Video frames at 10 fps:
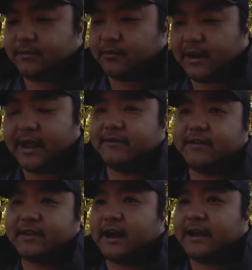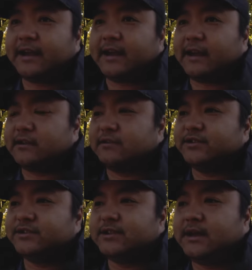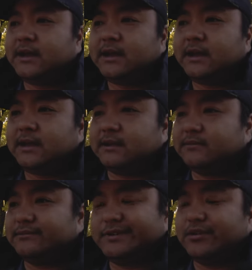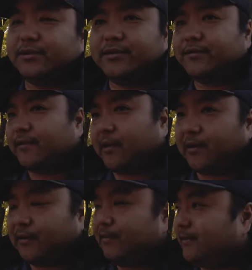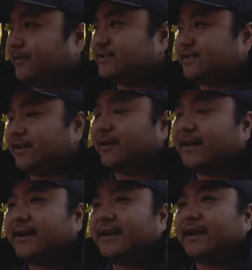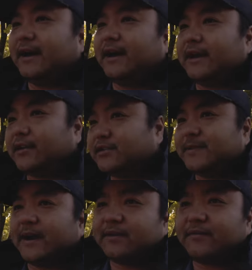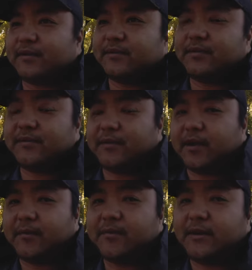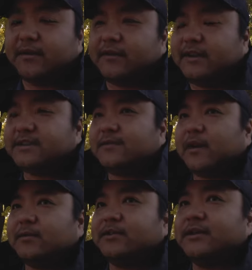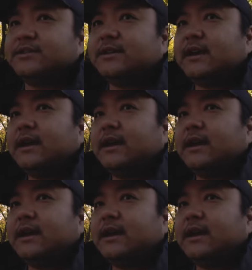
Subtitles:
We're avid kayak anglers. We go to the farm. So it goes back and forth to the farm whenever it needs farm duties.